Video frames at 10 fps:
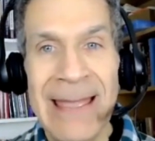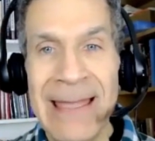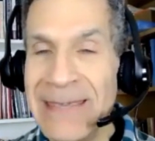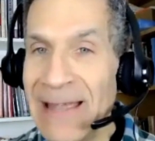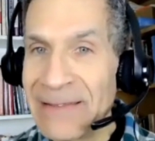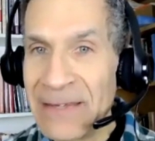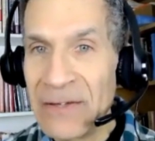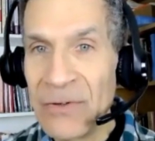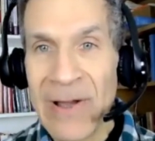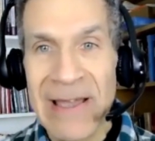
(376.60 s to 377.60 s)
Yet the
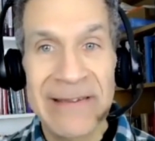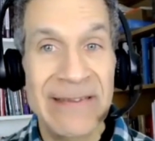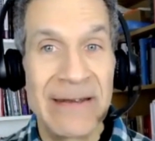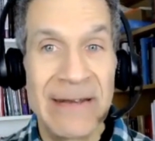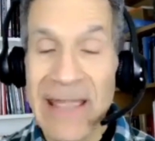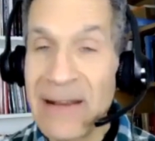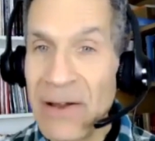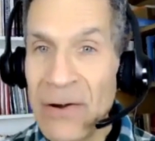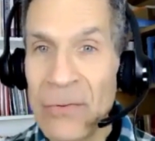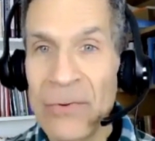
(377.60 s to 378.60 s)
US and
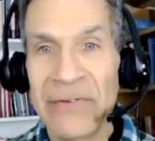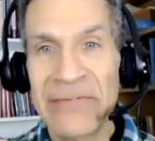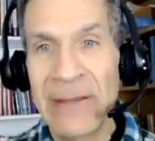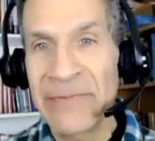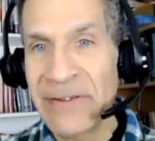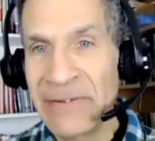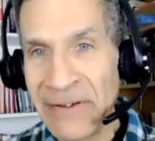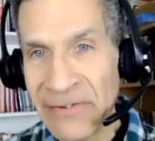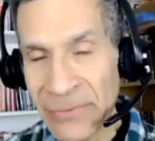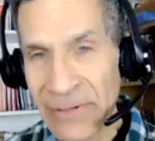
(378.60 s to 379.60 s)
NATO seems to
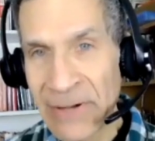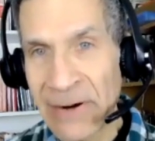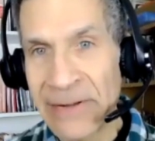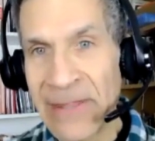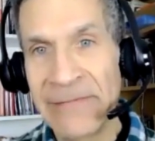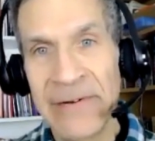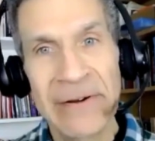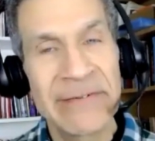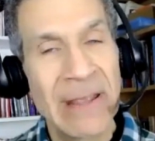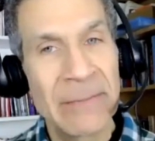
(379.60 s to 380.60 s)
disregard that
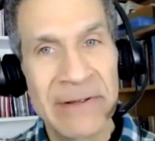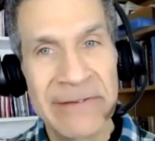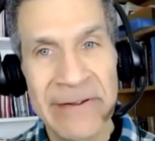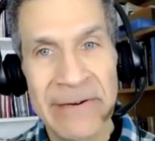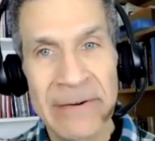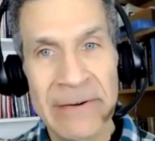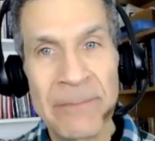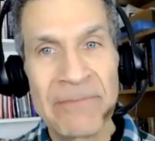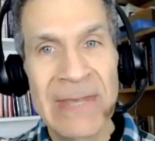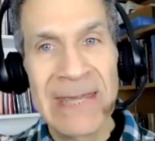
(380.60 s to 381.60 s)
very same concern,
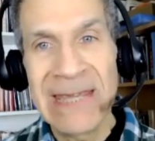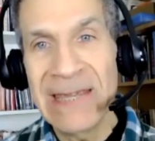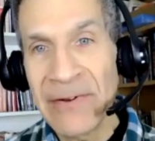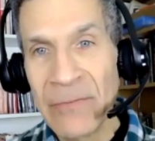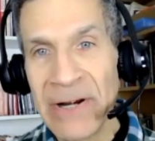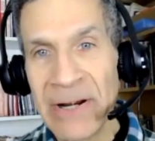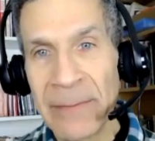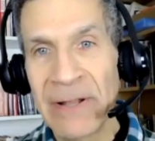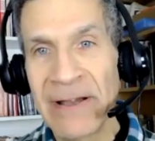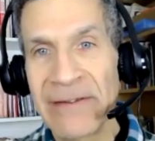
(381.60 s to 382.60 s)
even when it
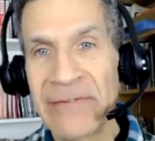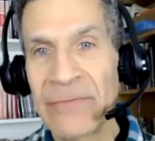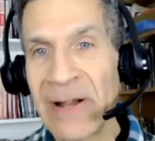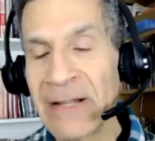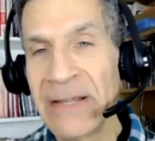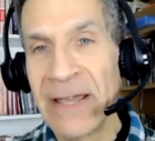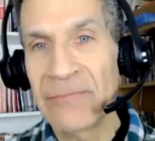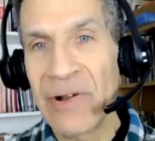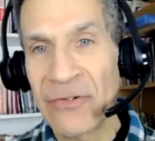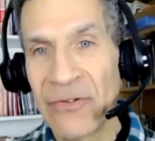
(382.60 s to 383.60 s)
applies directly
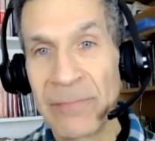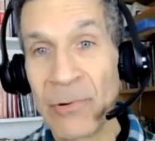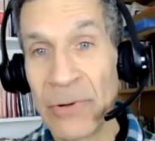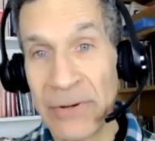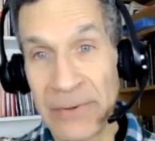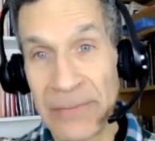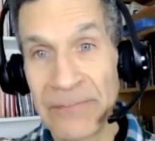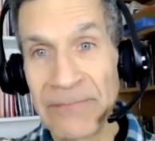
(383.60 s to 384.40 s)
on Russia's border.